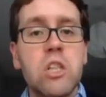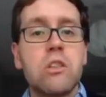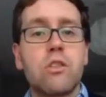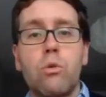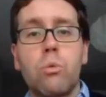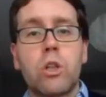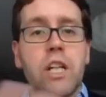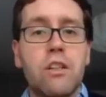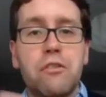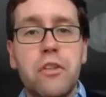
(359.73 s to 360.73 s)
So what
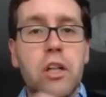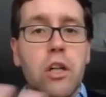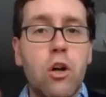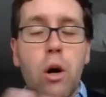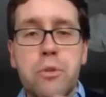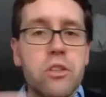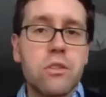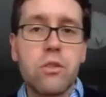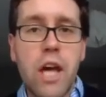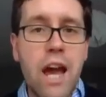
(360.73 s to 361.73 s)
kind of
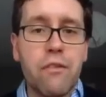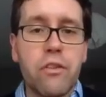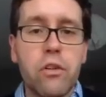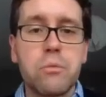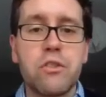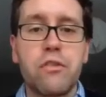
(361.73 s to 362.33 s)
options do they have in terms